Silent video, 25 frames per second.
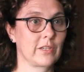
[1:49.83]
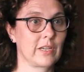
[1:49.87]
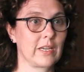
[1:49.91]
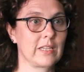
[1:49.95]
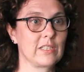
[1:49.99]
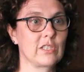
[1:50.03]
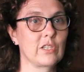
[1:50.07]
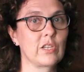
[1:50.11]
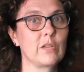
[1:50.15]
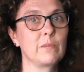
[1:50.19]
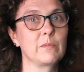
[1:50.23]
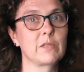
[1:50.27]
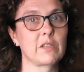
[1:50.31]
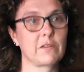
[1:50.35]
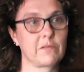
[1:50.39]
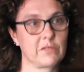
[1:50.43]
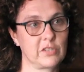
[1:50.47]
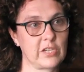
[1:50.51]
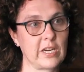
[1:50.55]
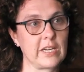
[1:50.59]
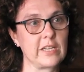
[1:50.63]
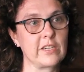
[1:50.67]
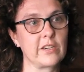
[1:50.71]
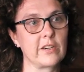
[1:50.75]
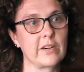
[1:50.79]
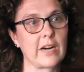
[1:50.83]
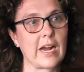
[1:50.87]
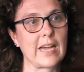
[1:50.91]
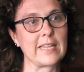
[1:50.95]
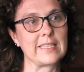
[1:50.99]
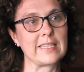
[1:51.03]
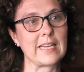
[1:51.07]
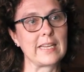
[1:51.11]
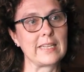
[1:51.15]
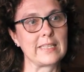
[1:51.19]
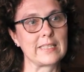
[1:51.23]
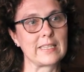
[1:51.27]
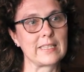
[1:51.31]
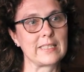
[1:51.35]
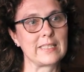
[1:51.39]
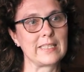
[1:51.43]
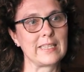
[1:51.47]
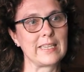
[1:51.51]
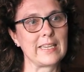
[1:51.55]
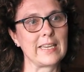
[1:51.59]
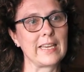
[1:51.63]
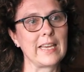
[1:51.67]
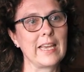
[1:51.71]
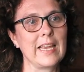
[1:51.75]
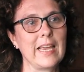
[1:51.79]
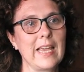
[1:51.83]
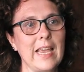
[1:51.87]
in terms of gender identity,